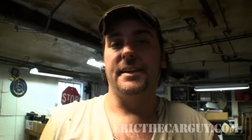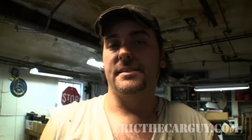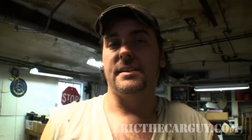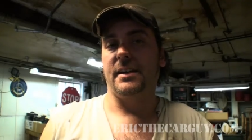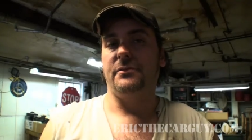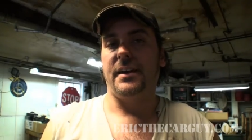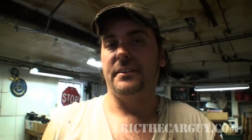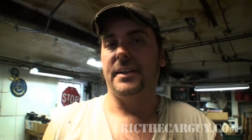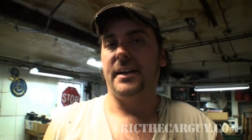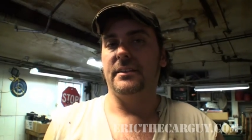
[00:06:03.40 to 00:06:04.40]
this and I
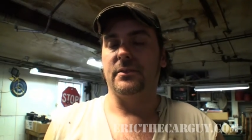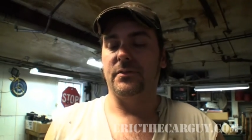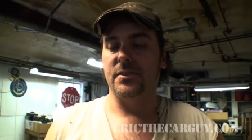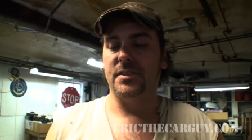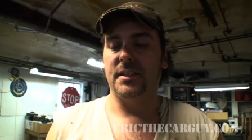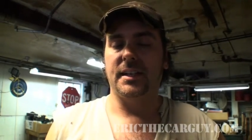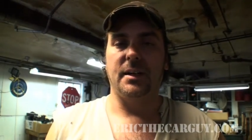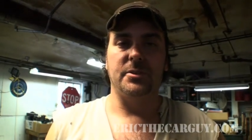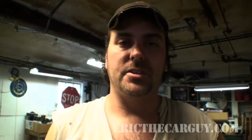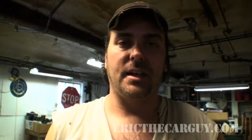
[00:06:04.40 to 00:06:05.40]
found that, the first thing that
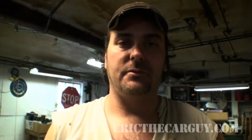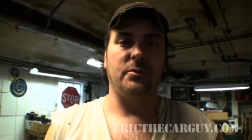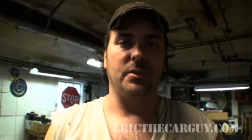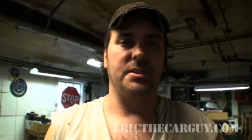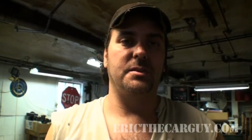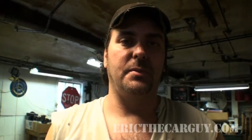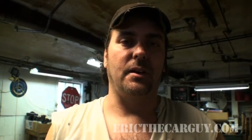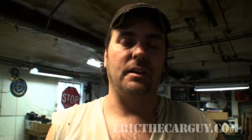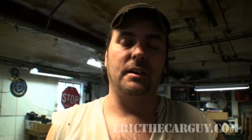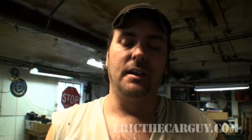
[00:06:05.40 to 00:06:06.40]
I would check for is
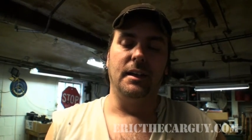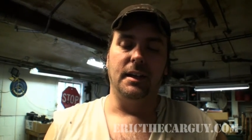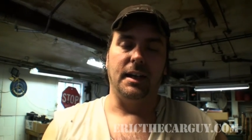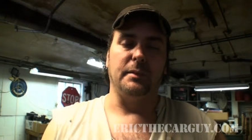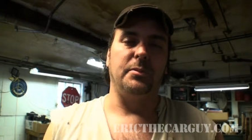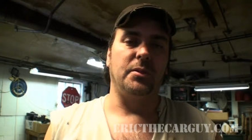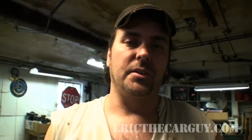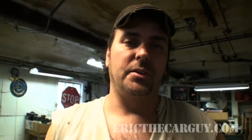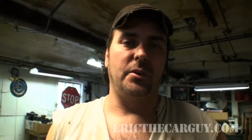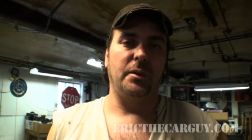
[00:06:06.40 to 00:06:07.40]
spark. I'd pull
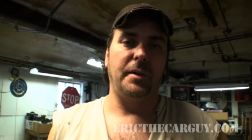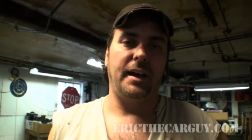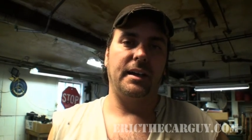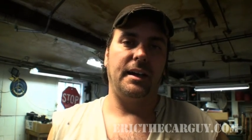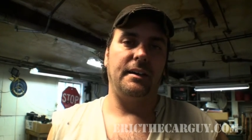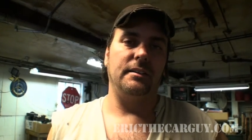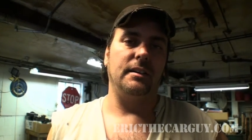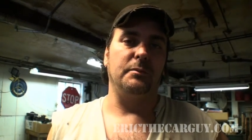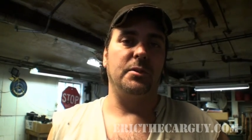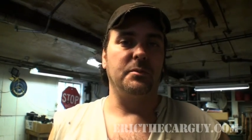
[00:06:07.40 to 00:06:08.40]
the coil pack
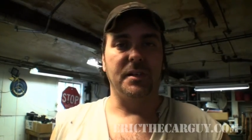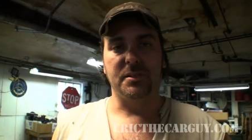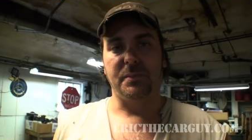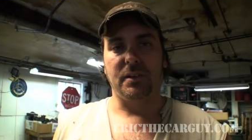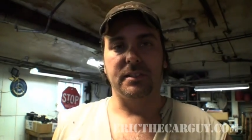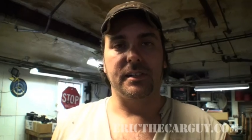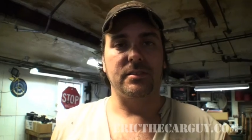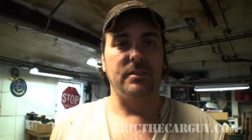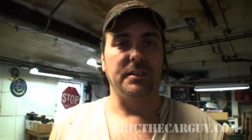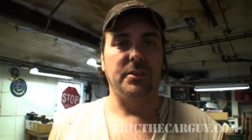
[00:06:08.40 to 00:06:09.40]
out, I'd put my spark
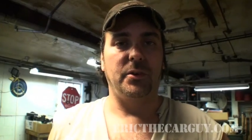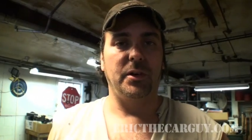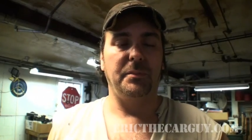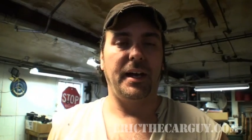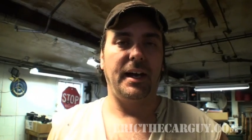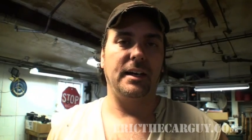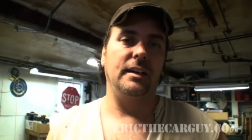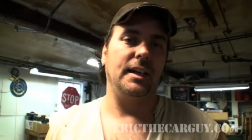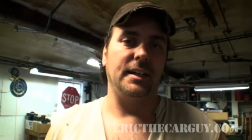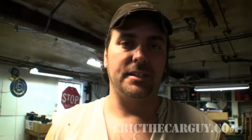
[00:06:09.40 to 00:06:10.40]
tester on the coil
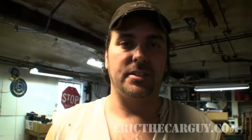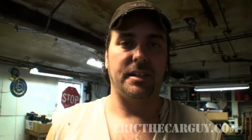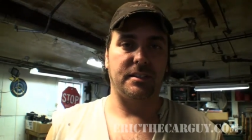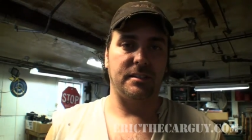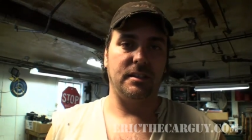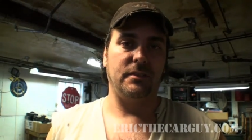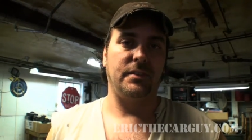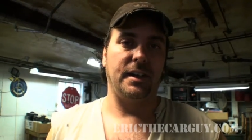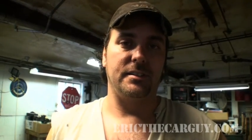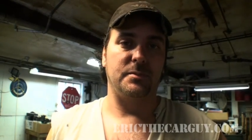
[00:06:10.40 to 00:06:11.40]
pack, and I checked to see
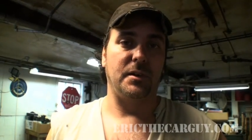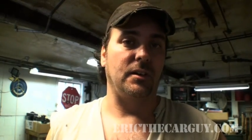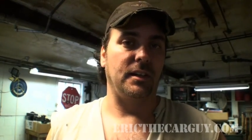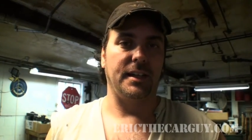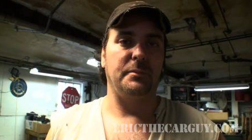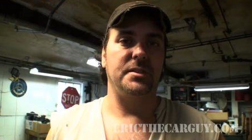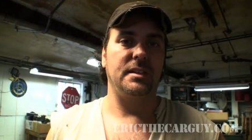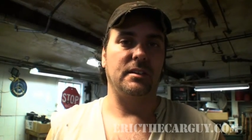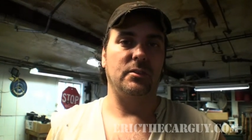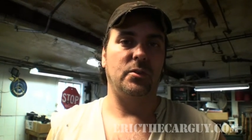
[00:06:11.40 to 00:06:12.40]
if I had spark on that
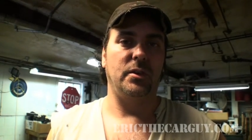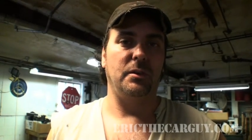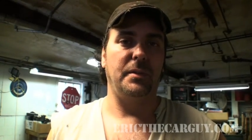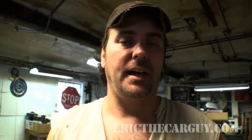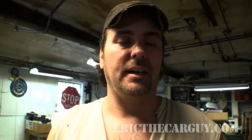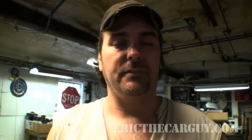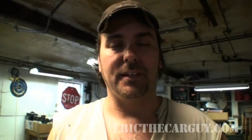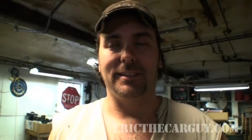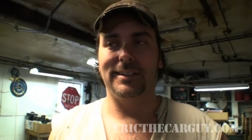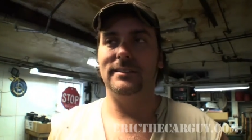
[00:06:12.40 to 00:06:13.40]
particular coil pack. If
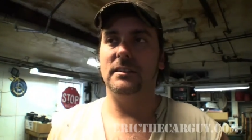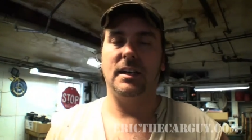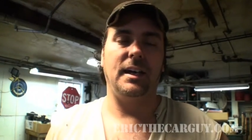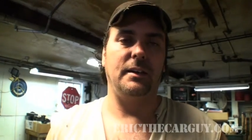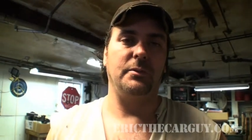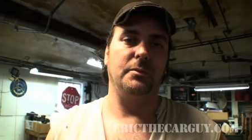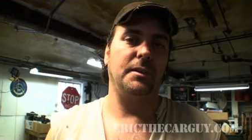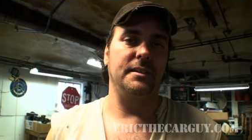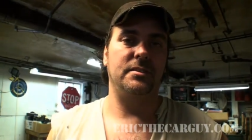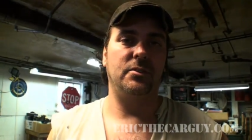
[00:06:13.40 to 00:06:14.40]
I didn't, I
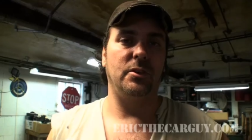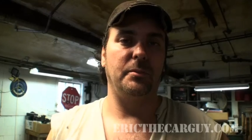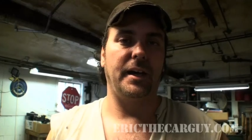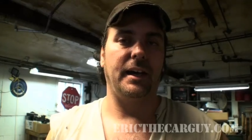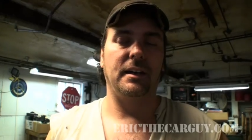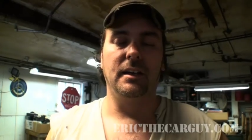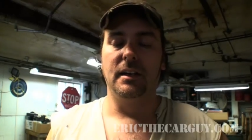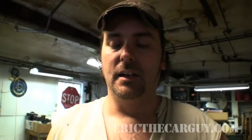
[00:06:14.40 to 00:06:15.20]
replace the coil pack.